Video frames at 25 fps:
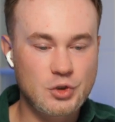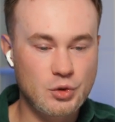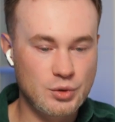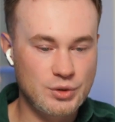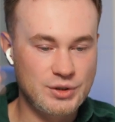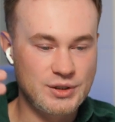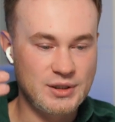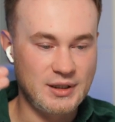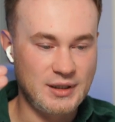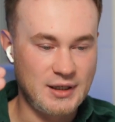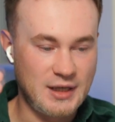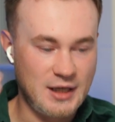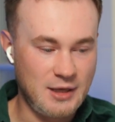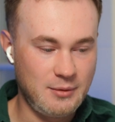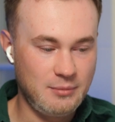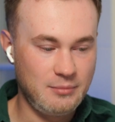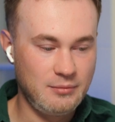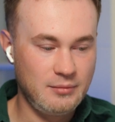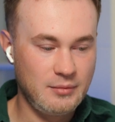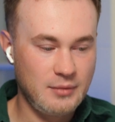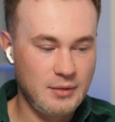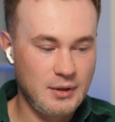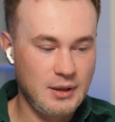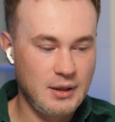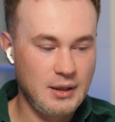choose the
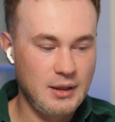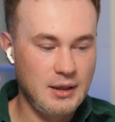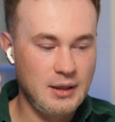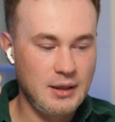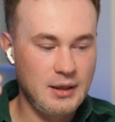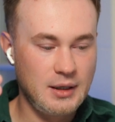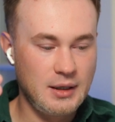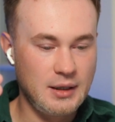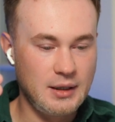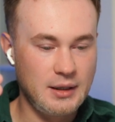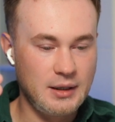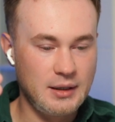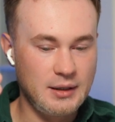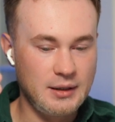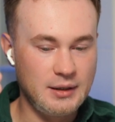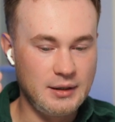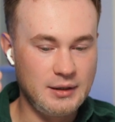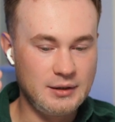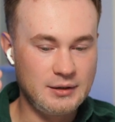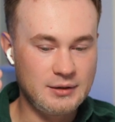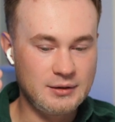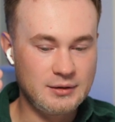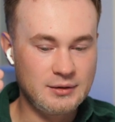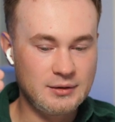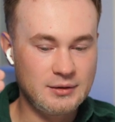name
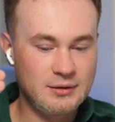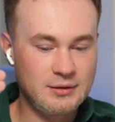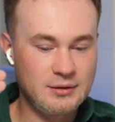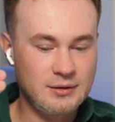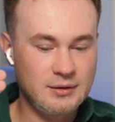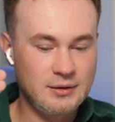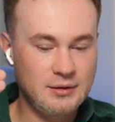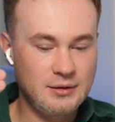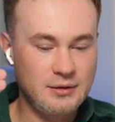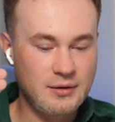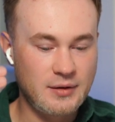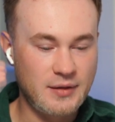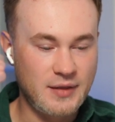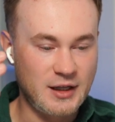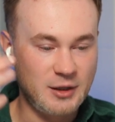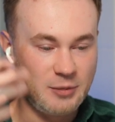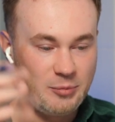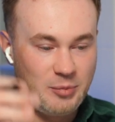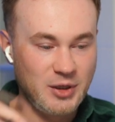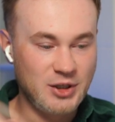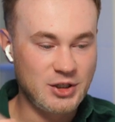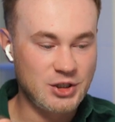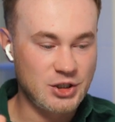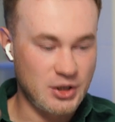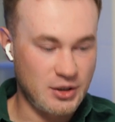in
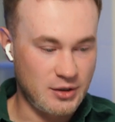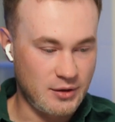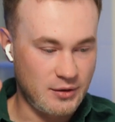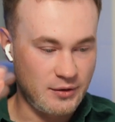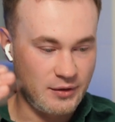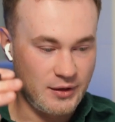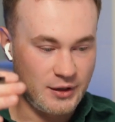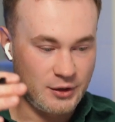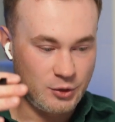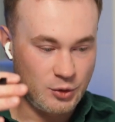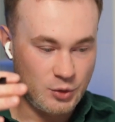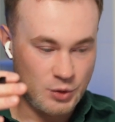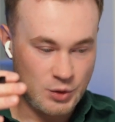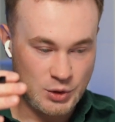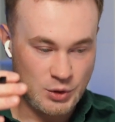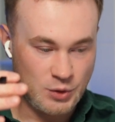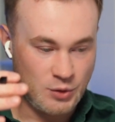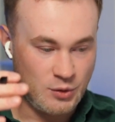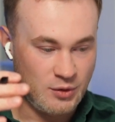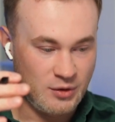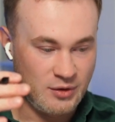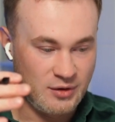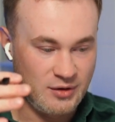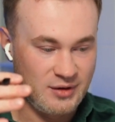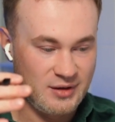that picture that you
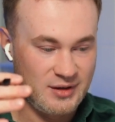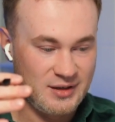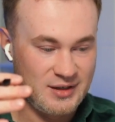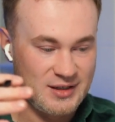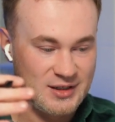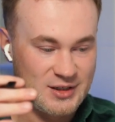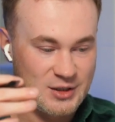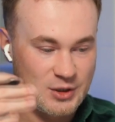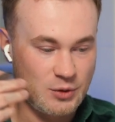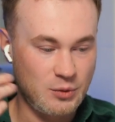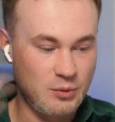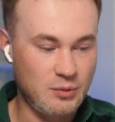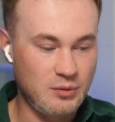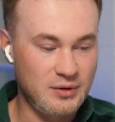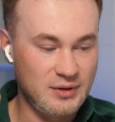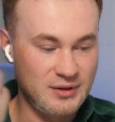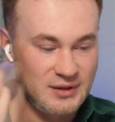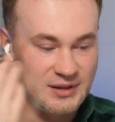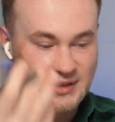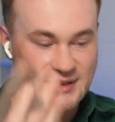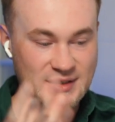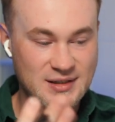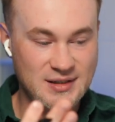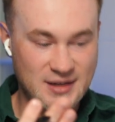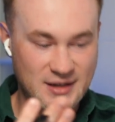saw. So
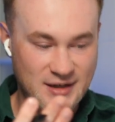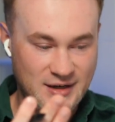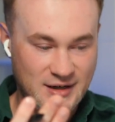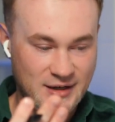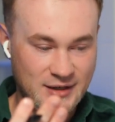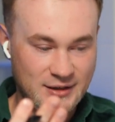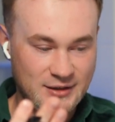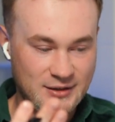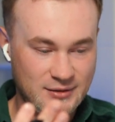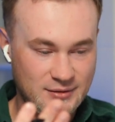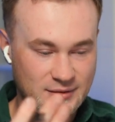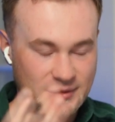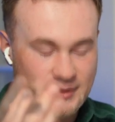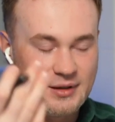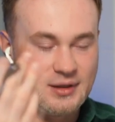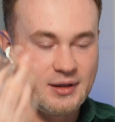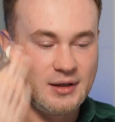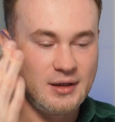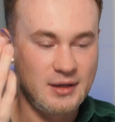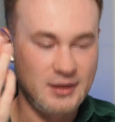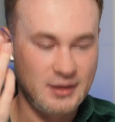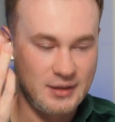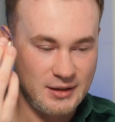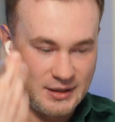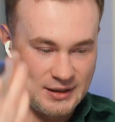this is a heart.
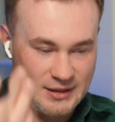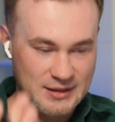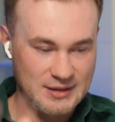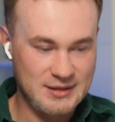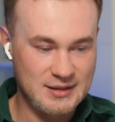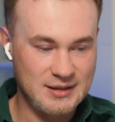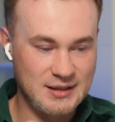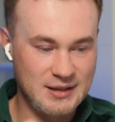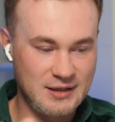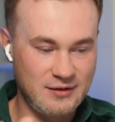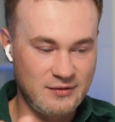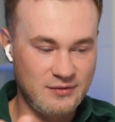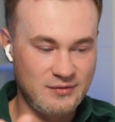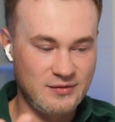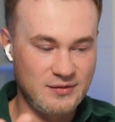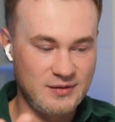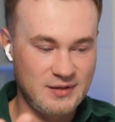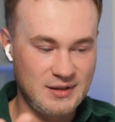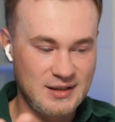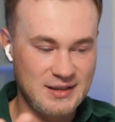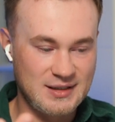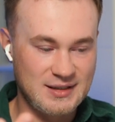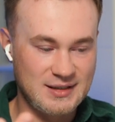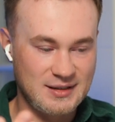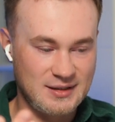Let's give
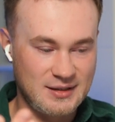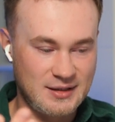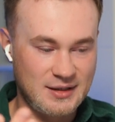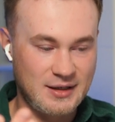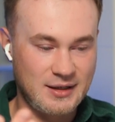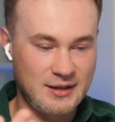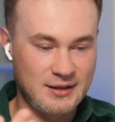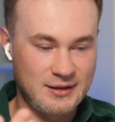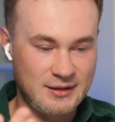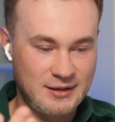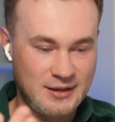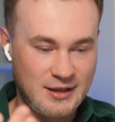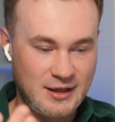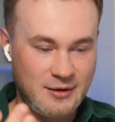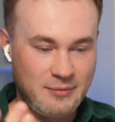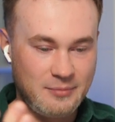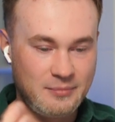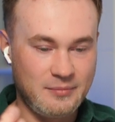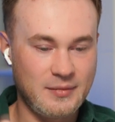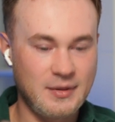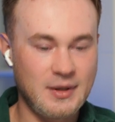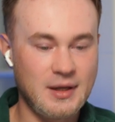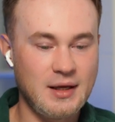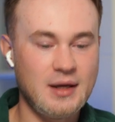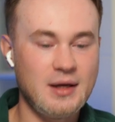this heart
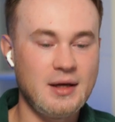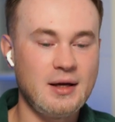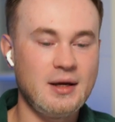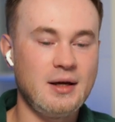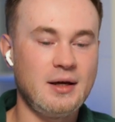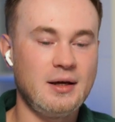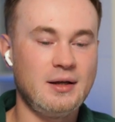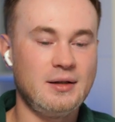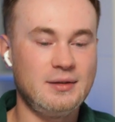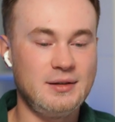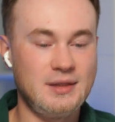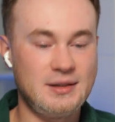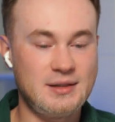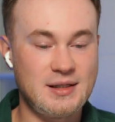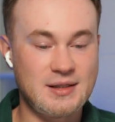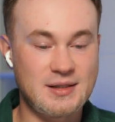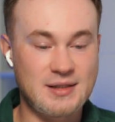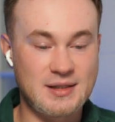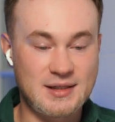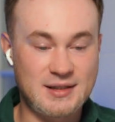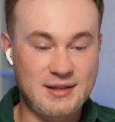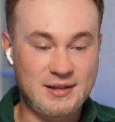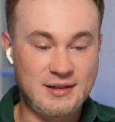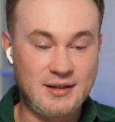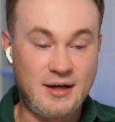name. This
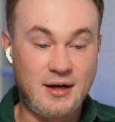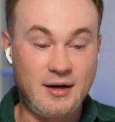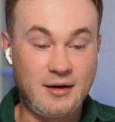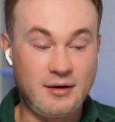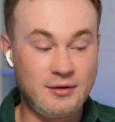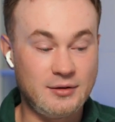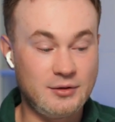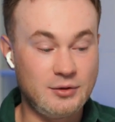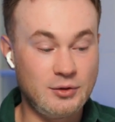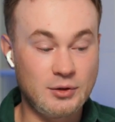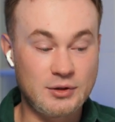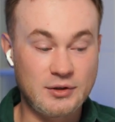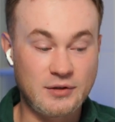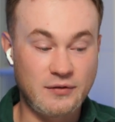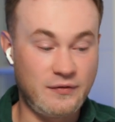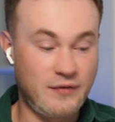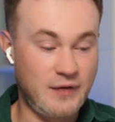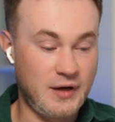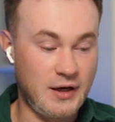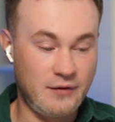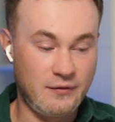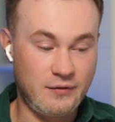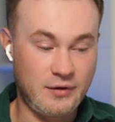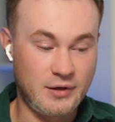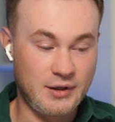is a star, not a
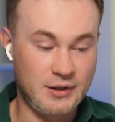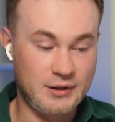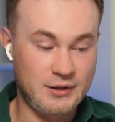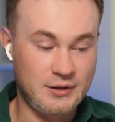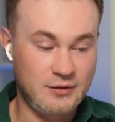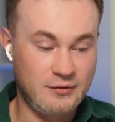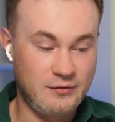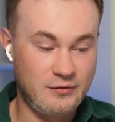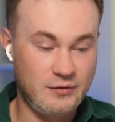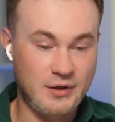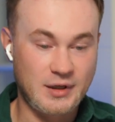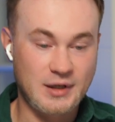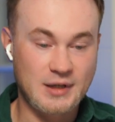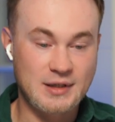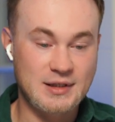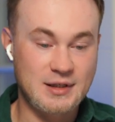favorite, for